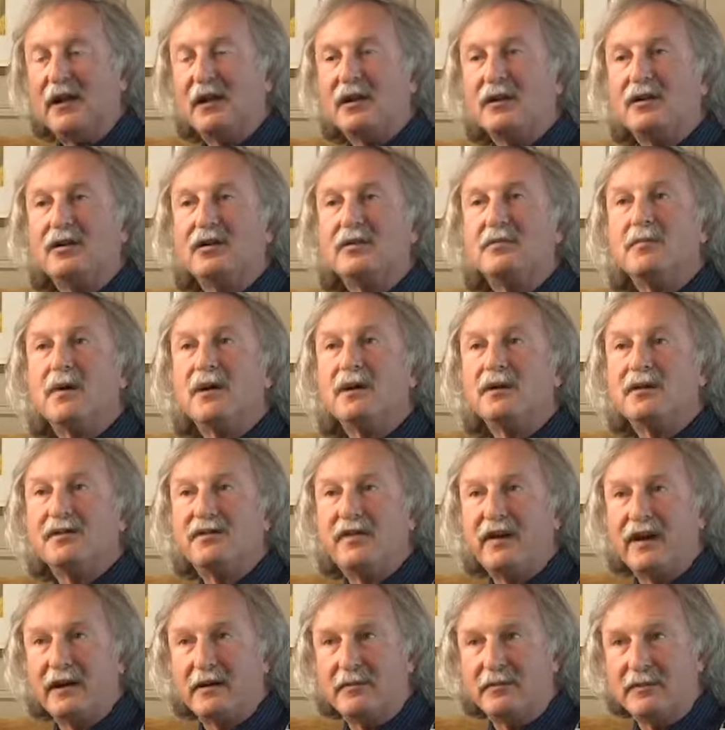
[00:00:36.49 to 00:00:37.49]
A good
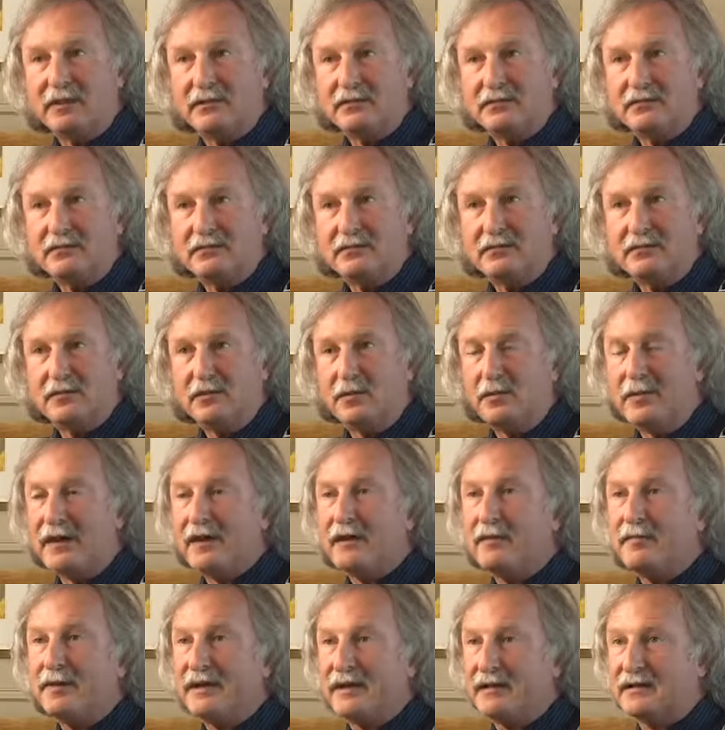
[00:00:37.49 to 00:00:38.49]
multivitamin will
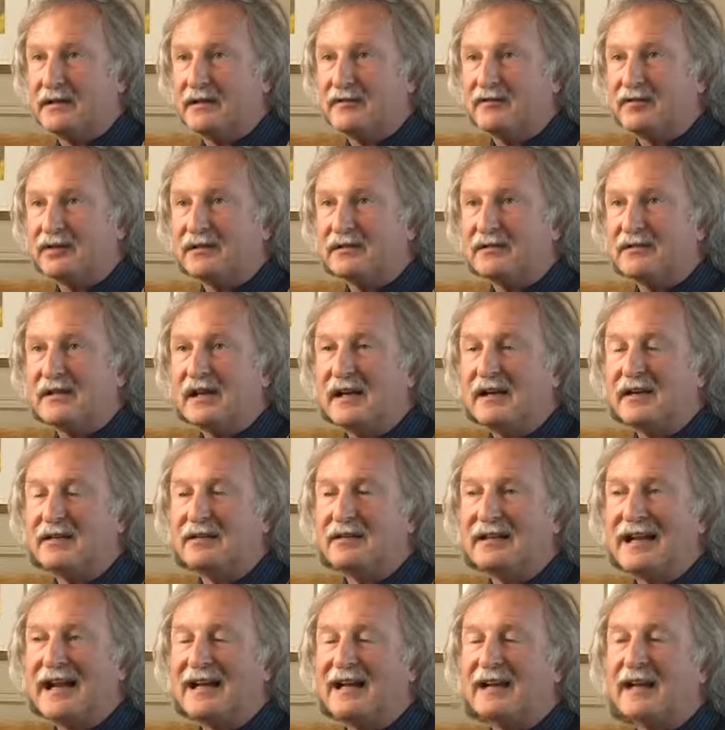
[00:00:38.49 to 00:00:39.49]
make a big difference.
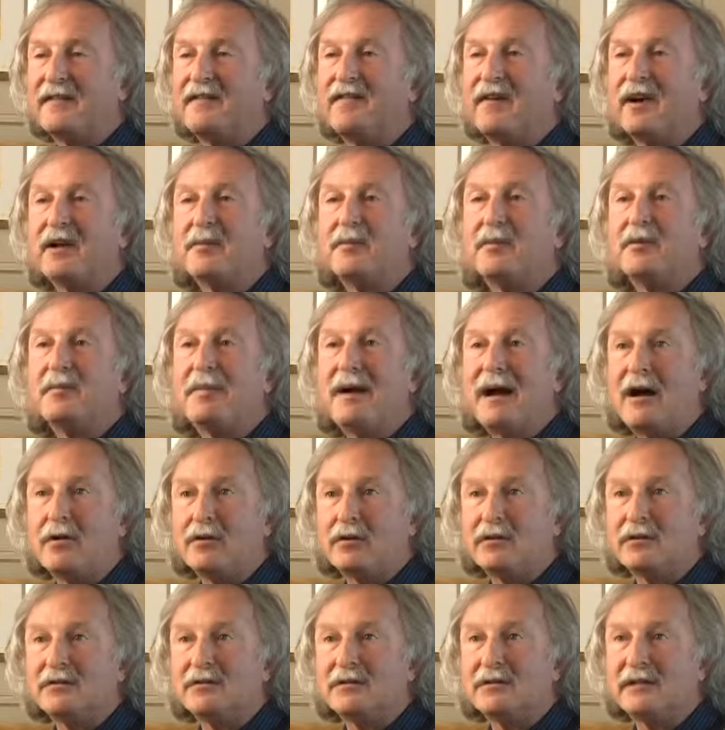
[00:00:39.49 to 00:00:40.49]
I like vitamin
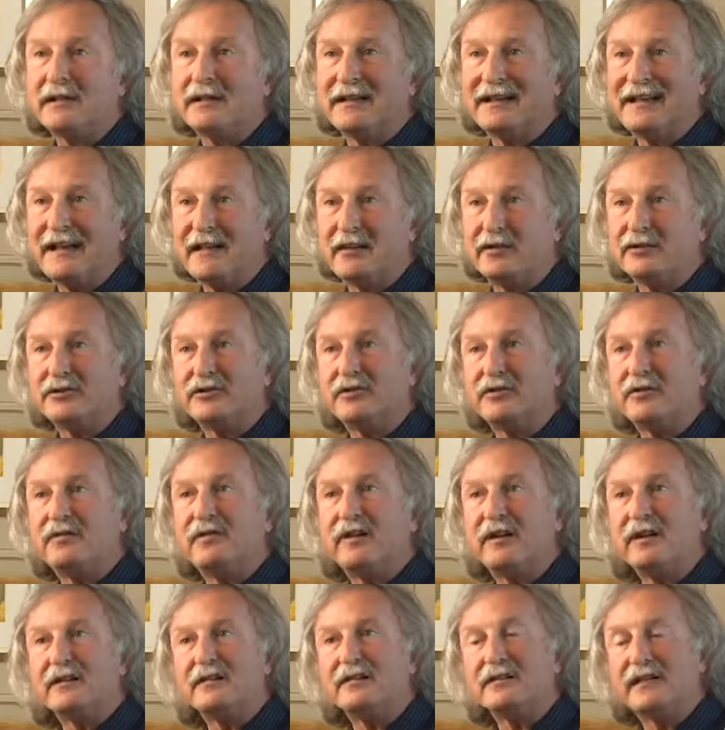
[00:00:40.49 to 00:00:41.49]
powders, like the Energy
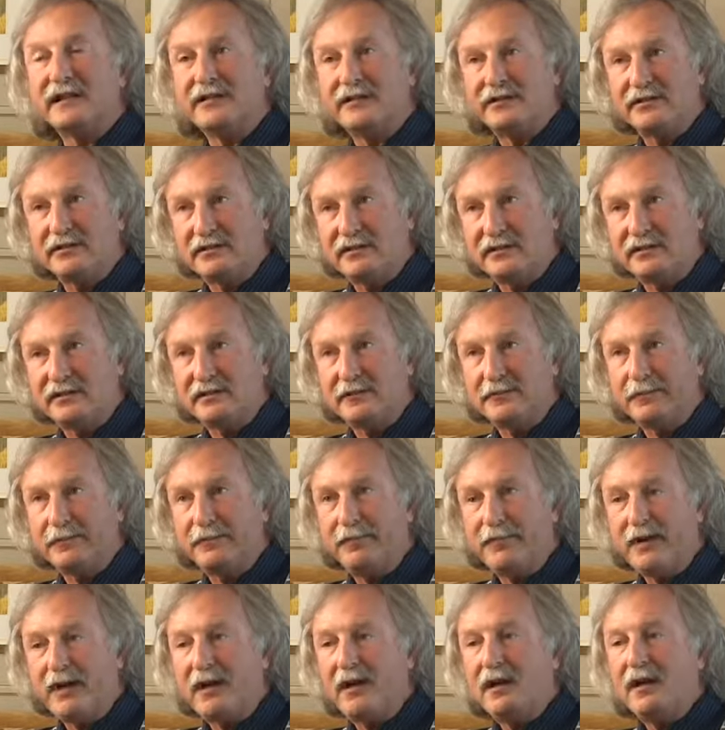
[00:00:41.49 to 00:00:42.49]
Revitalization System.
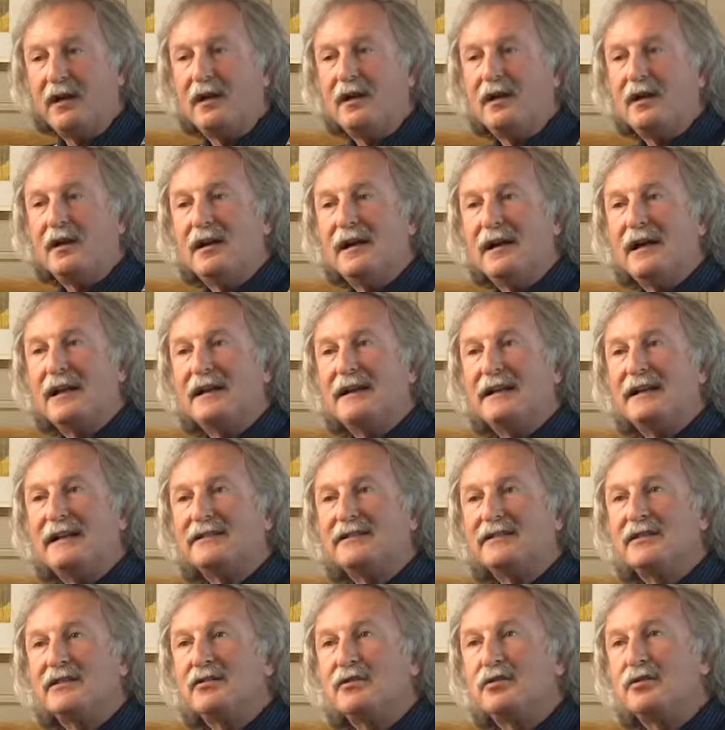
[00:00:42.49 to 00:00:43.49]
In
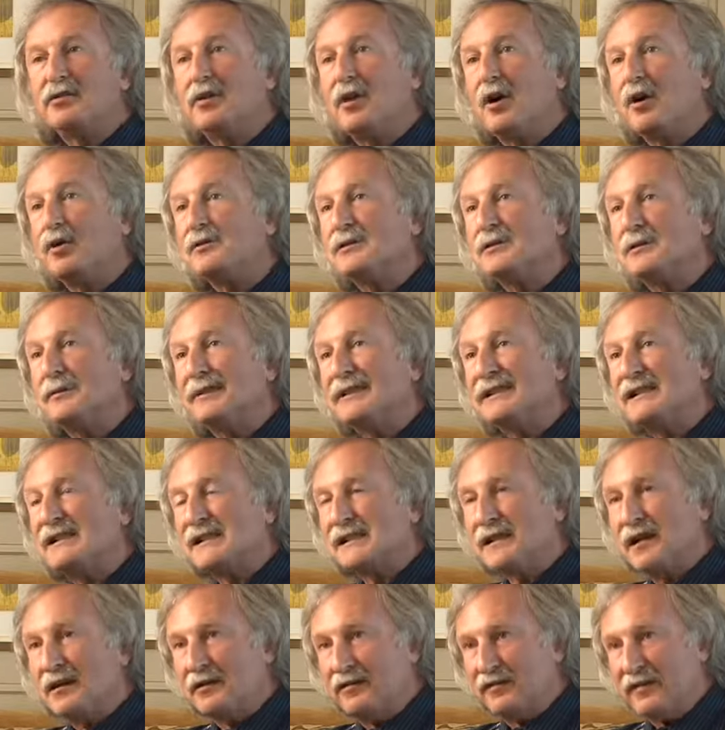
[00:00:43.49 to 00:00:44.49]
addition, glucosamine
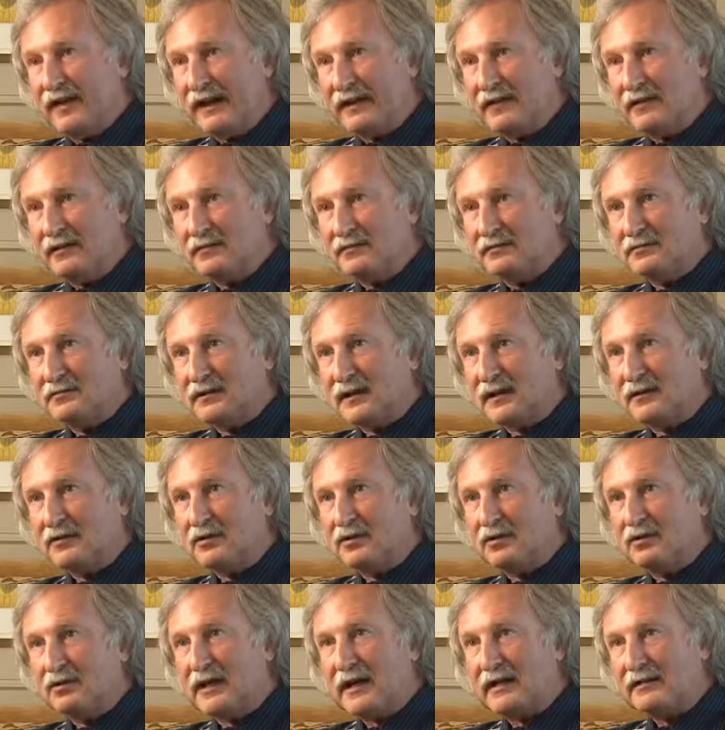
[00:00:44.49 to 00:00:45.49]
sulfate, not
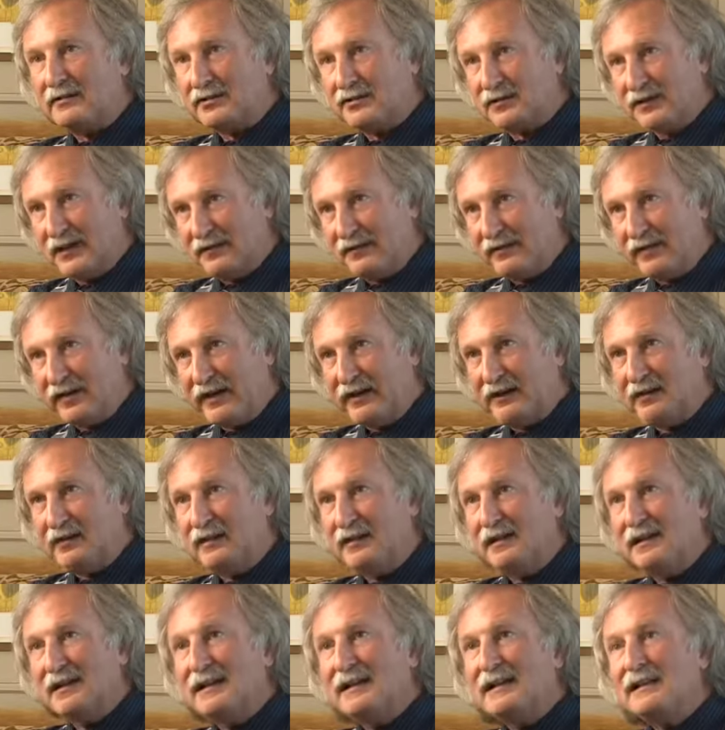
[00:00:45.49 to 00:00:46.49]
chloride, sulfate,
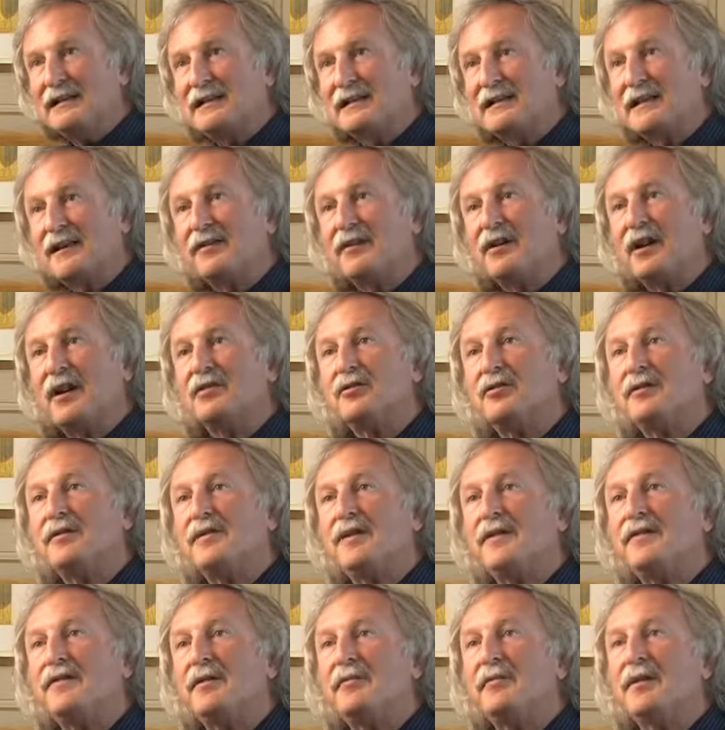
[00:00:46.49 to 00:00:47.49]
okay.
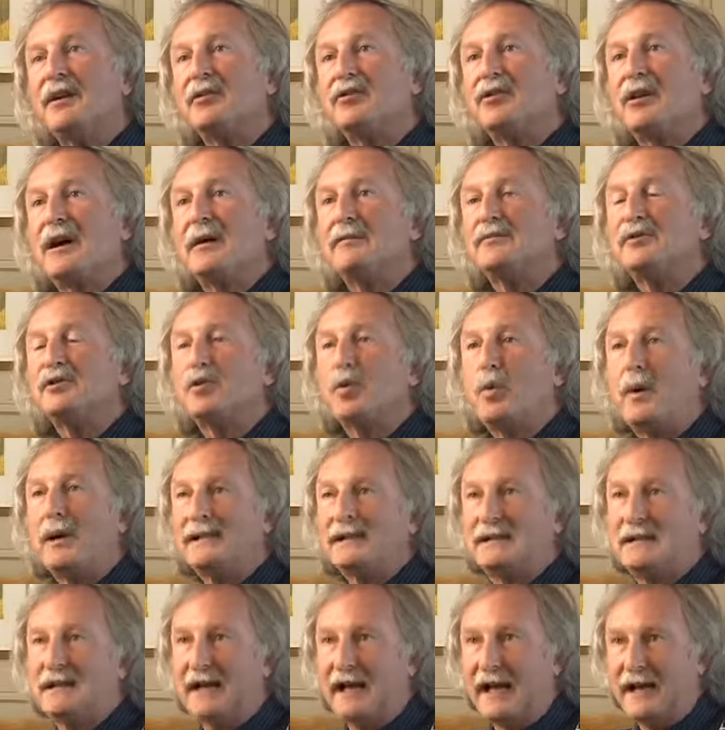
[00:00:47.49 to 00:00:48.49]
750 milligrams
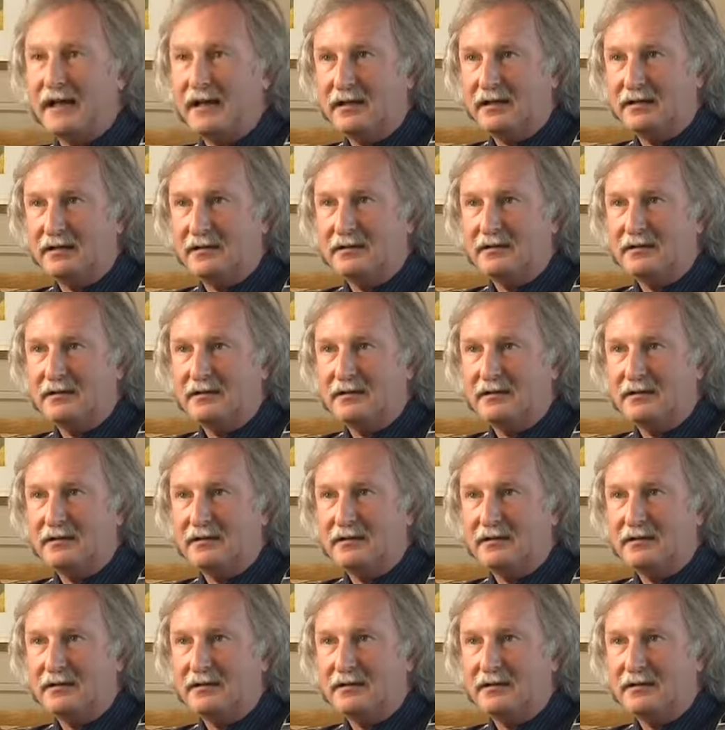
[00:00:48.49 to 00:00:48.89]
twice a day.